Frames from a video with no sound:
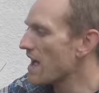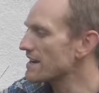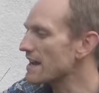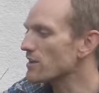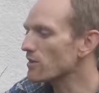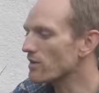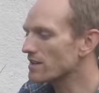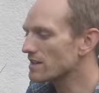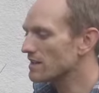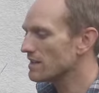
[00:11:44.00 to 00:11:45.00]
And I
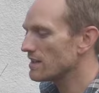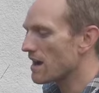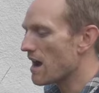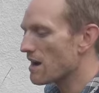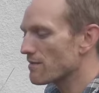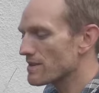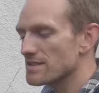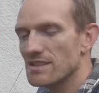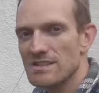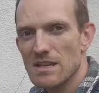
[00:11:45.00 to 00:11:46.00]
already
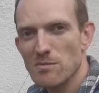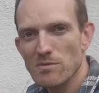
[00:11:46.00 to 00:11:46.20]
harvested some